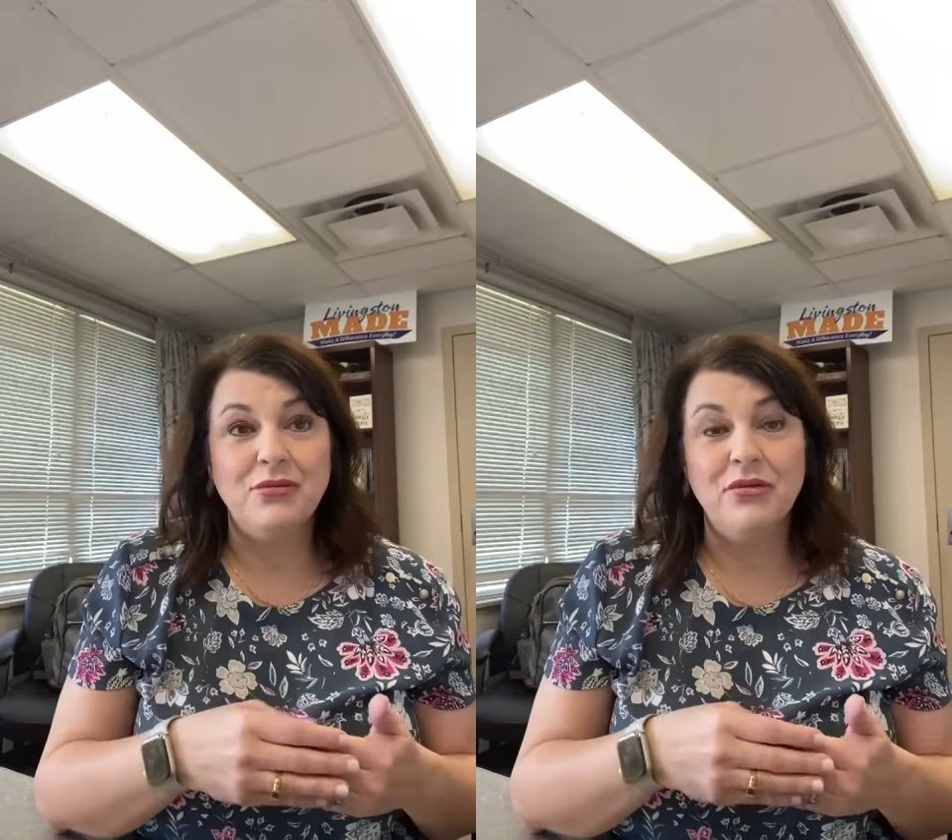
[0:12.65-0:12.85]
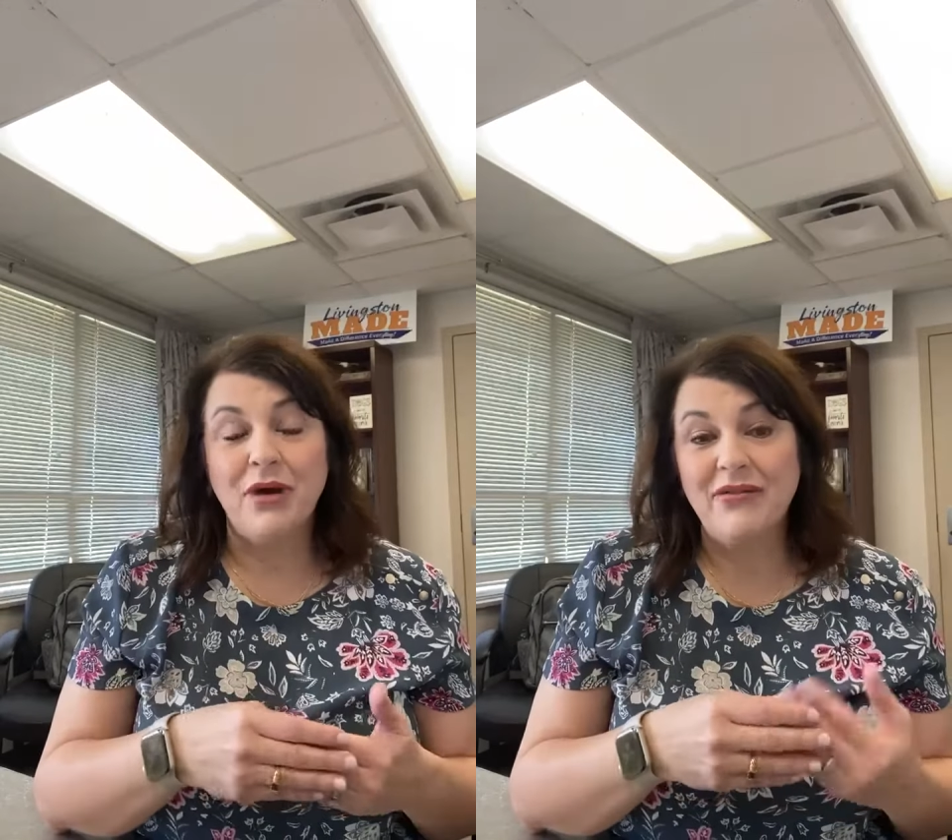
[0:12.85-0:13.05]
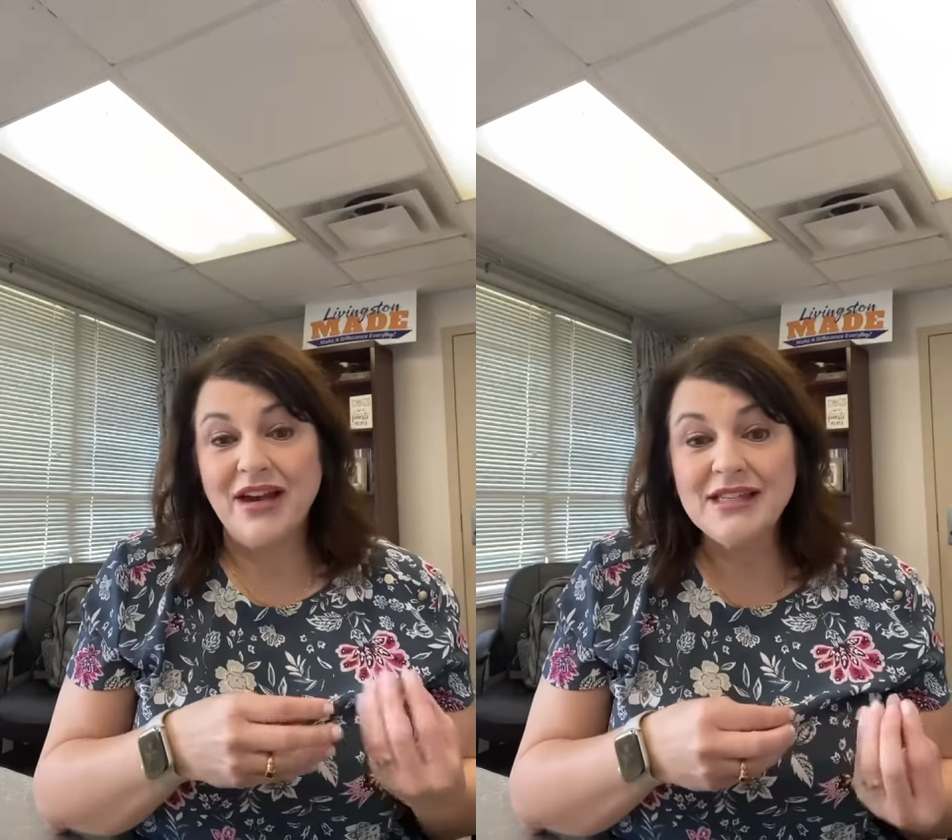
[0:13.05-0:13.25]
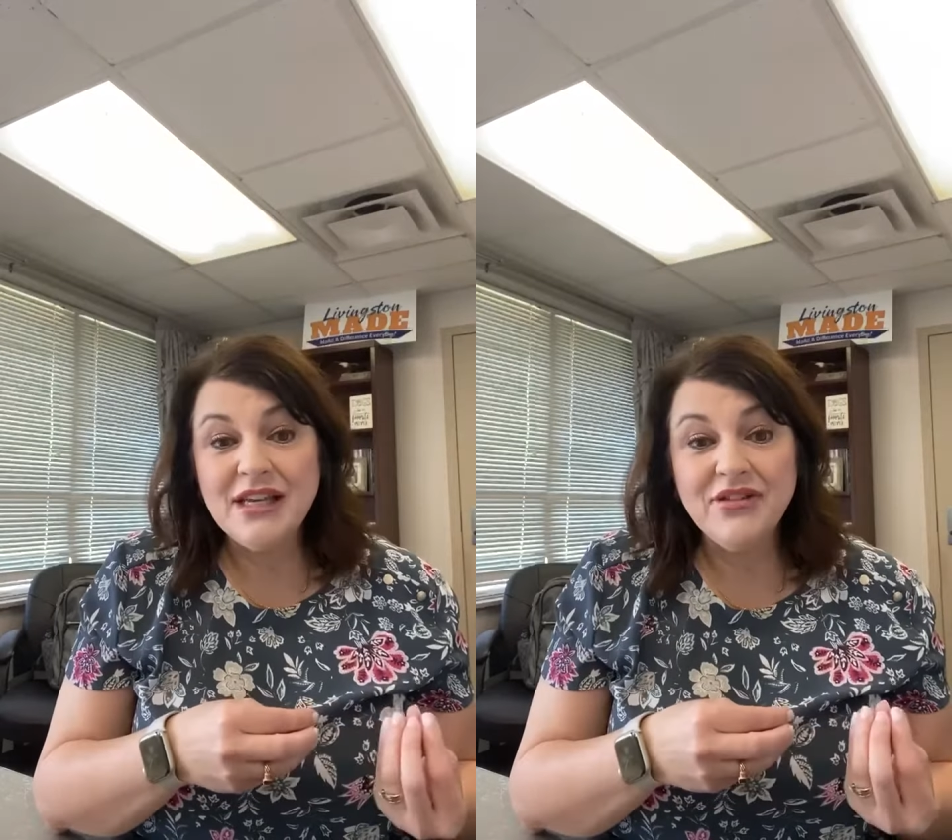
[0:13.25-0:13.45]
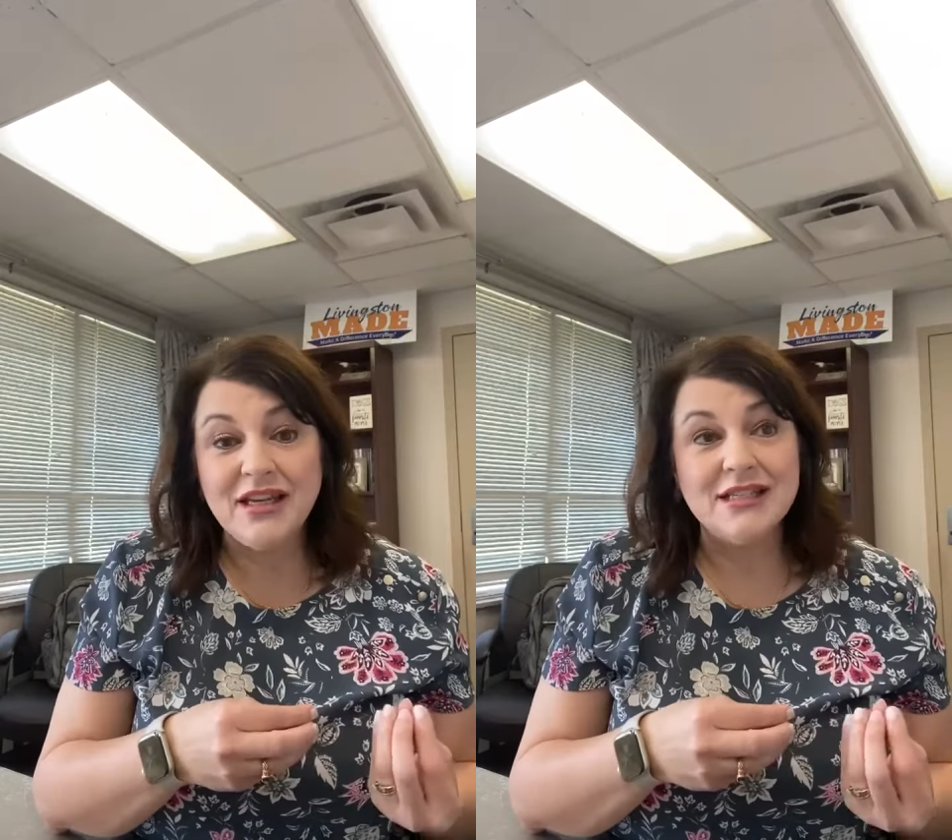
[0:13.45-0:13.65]
we will have
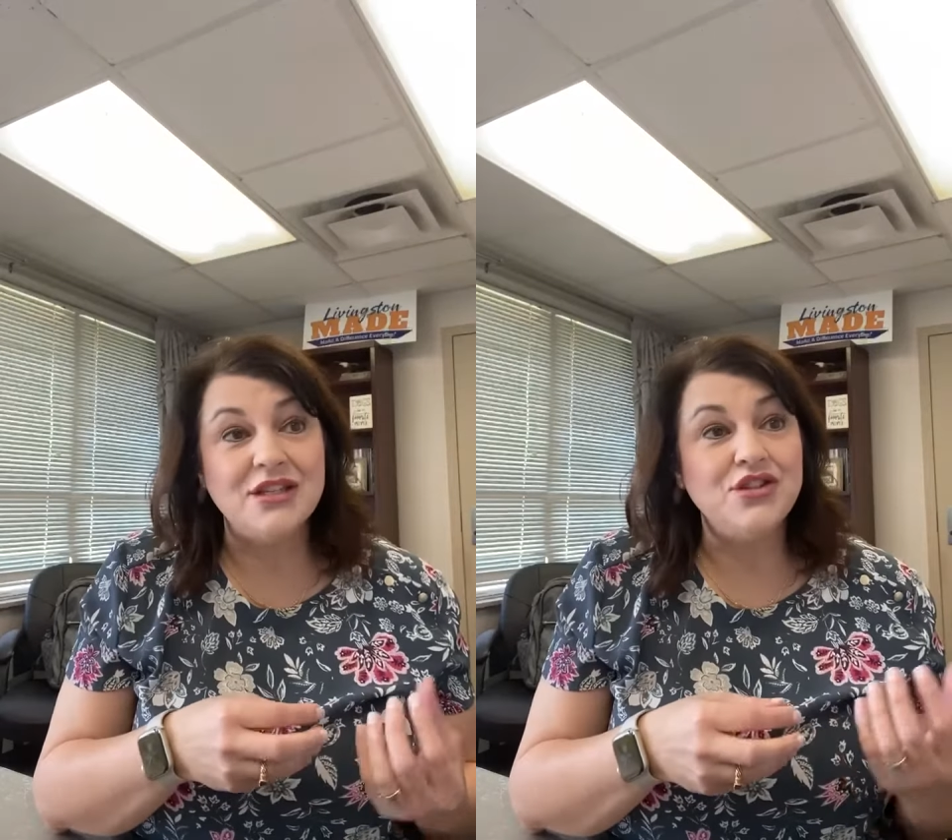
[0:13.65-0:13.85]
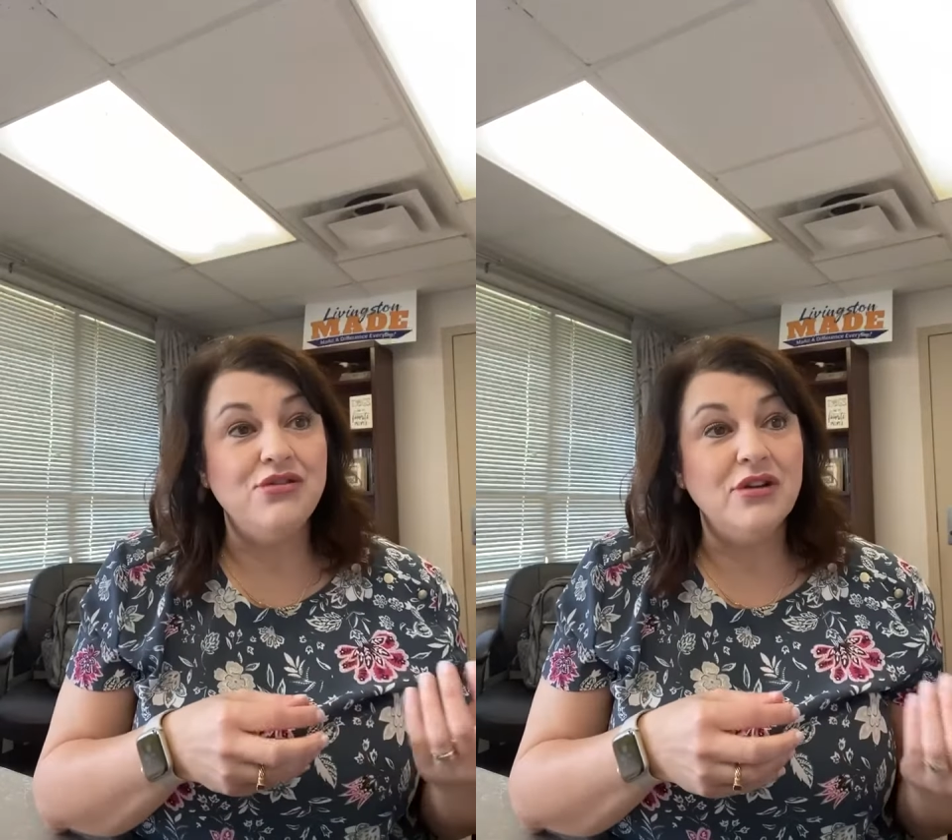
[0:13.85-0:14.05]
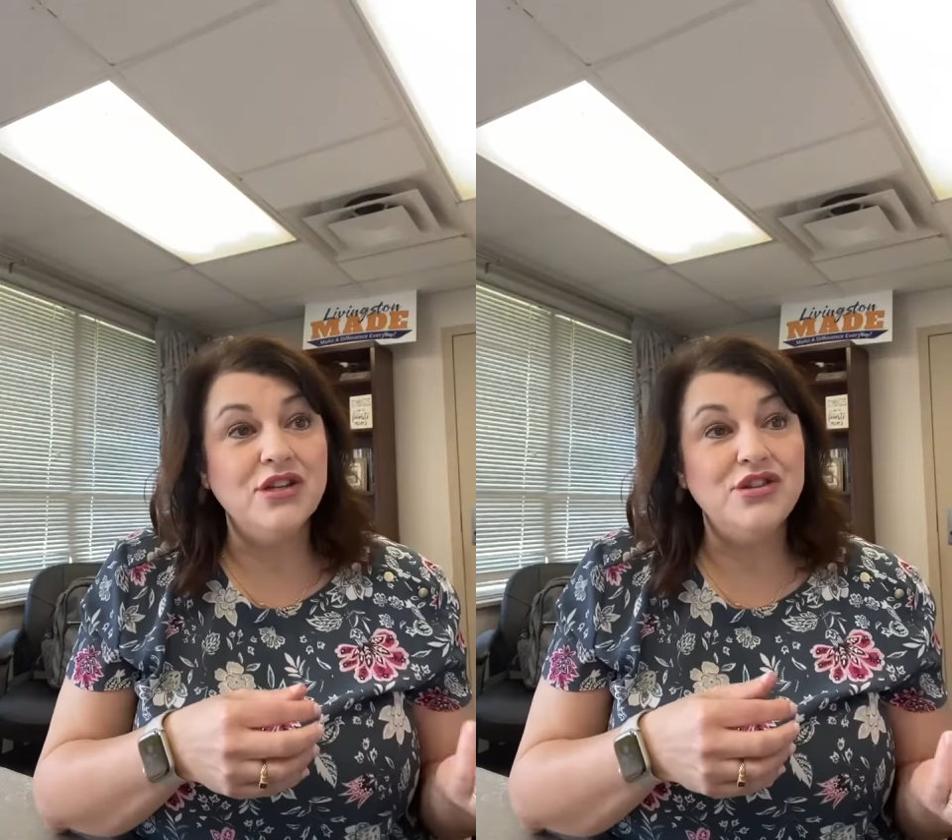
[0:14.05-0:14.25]
activities that you can